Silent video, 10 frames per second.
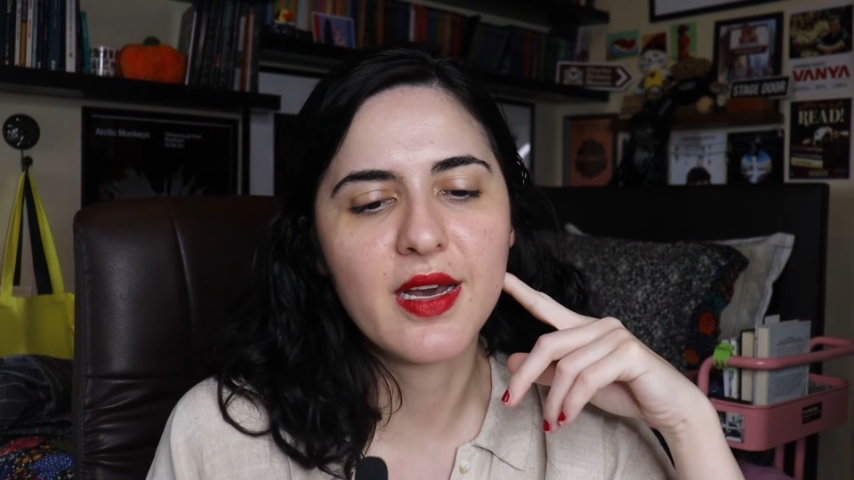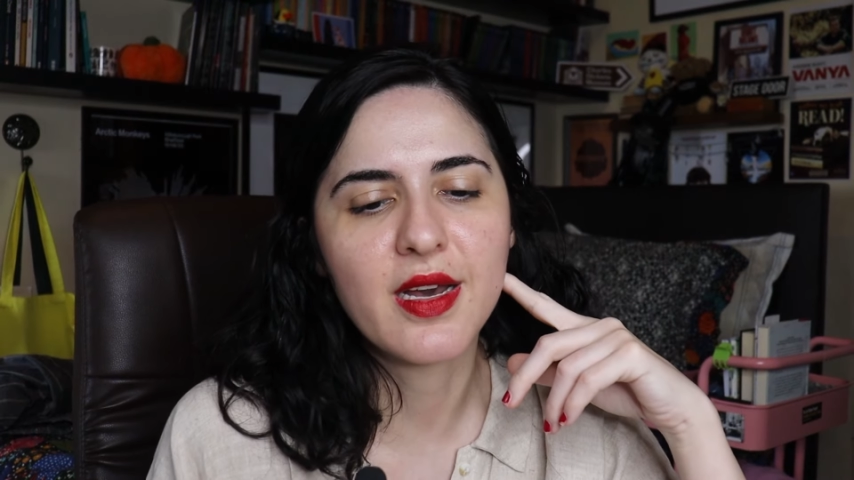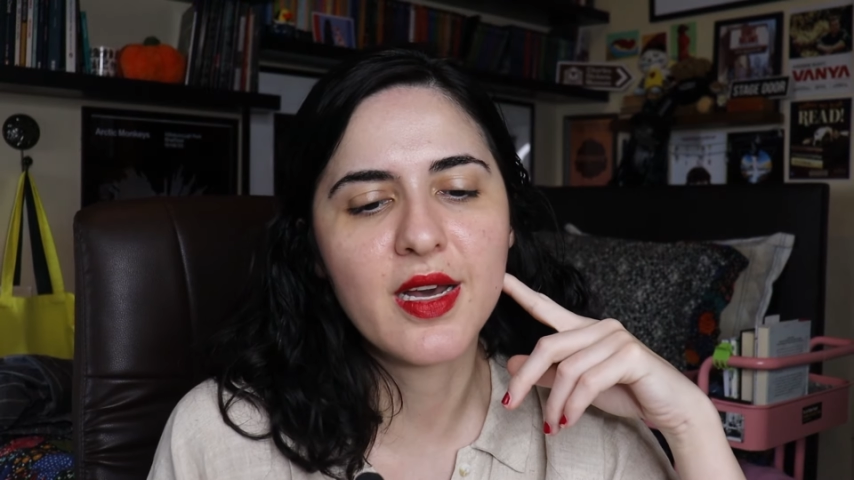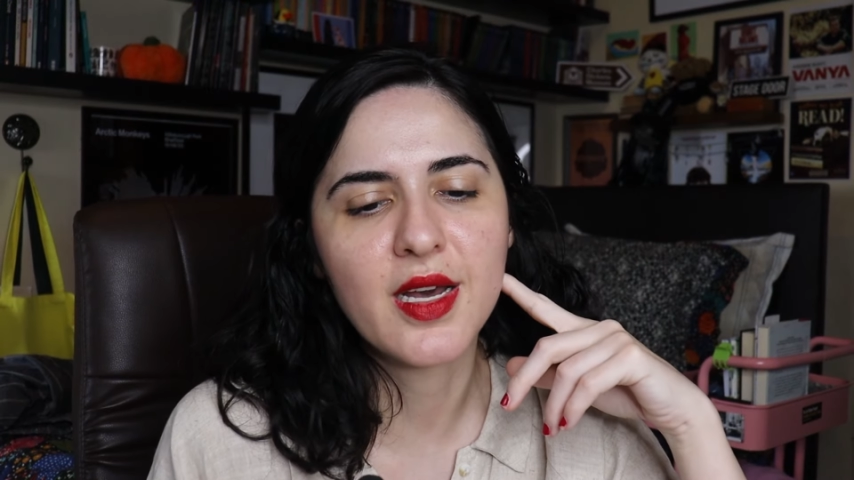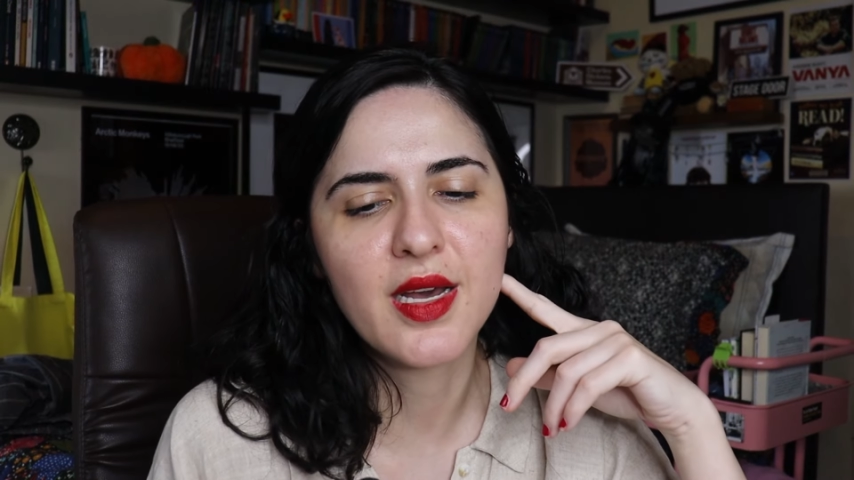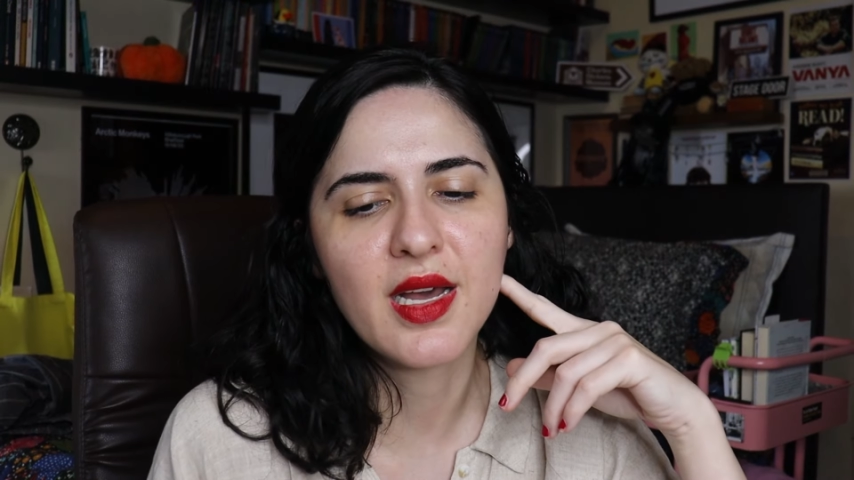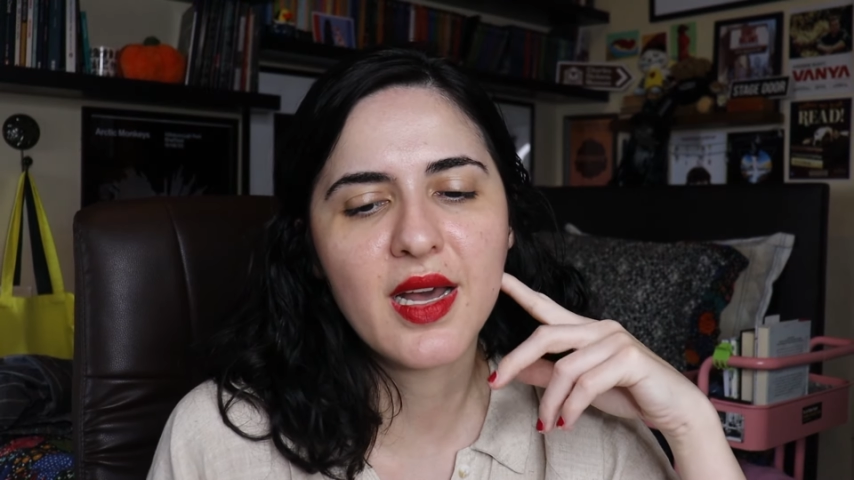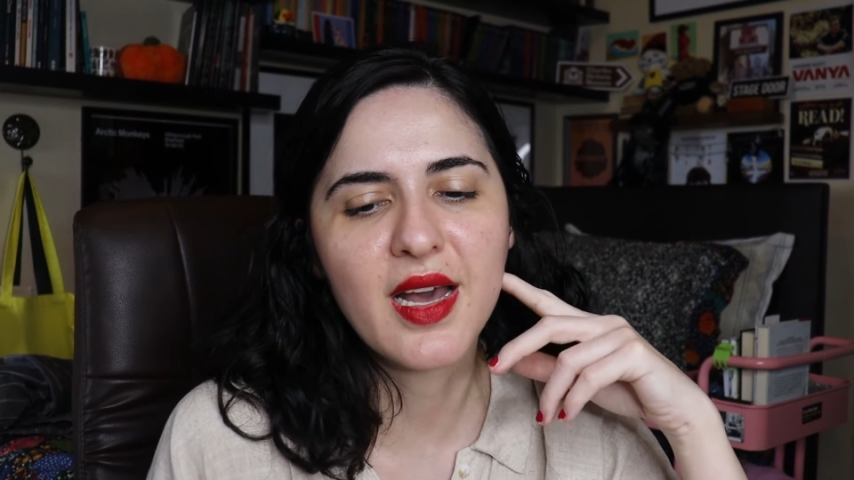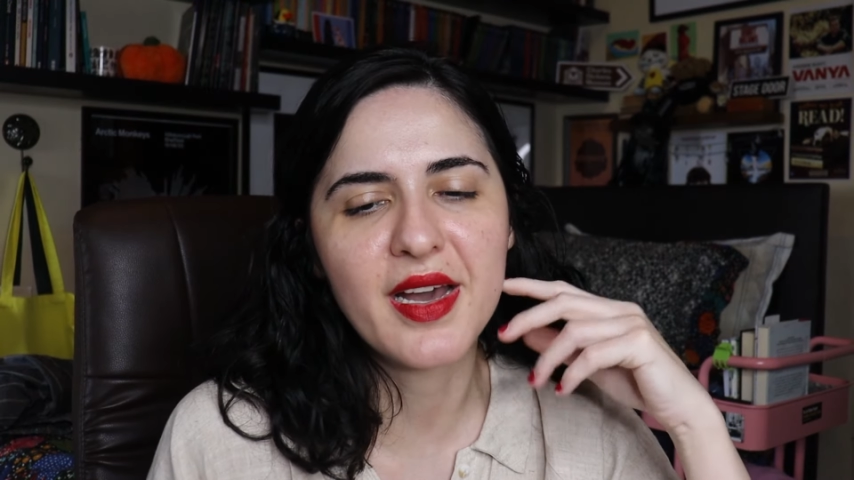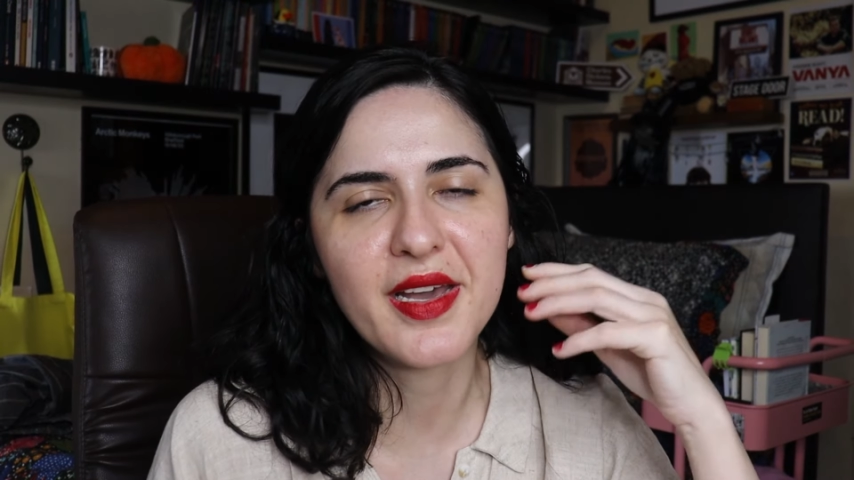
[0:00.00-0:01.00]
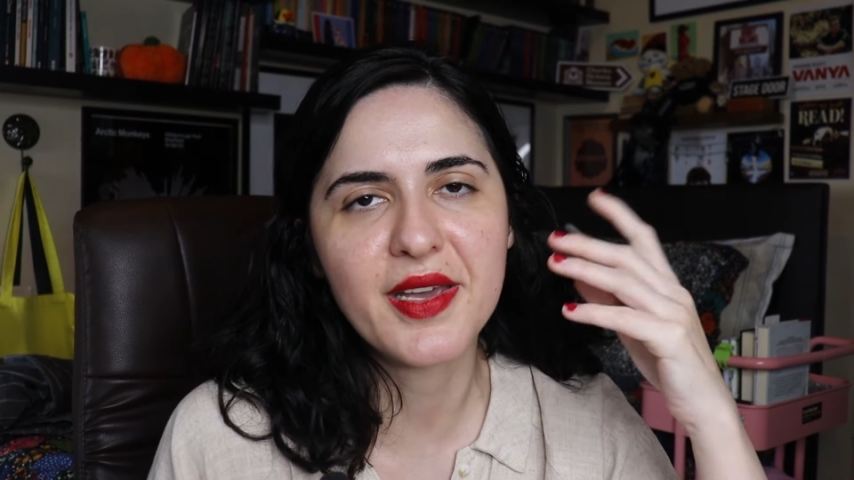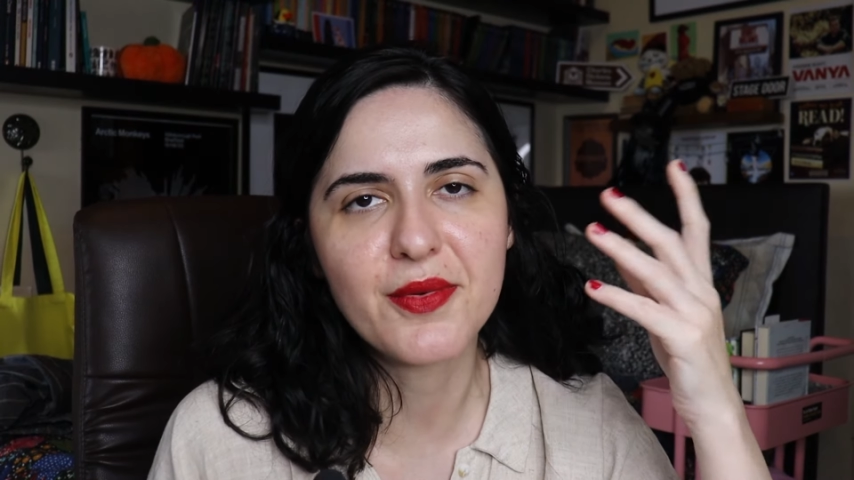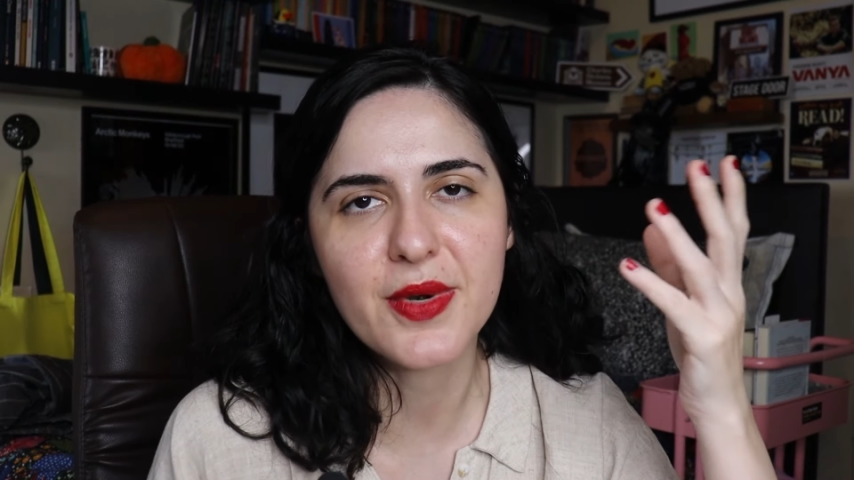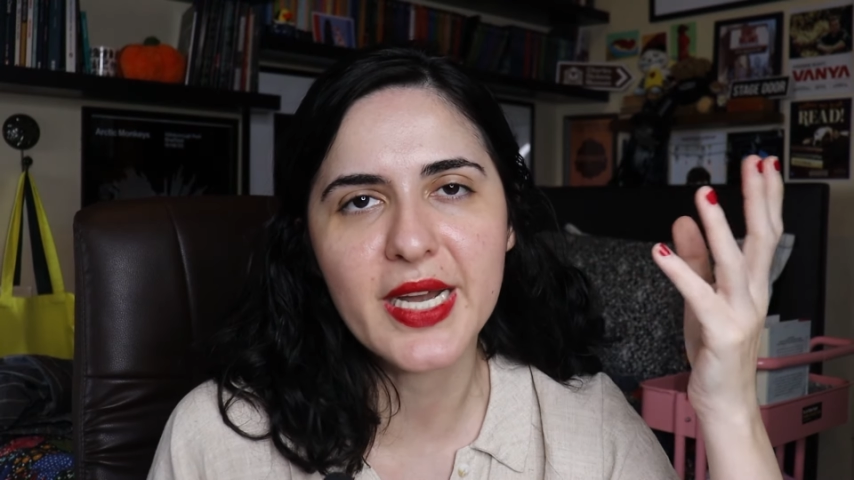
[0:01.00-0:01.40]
I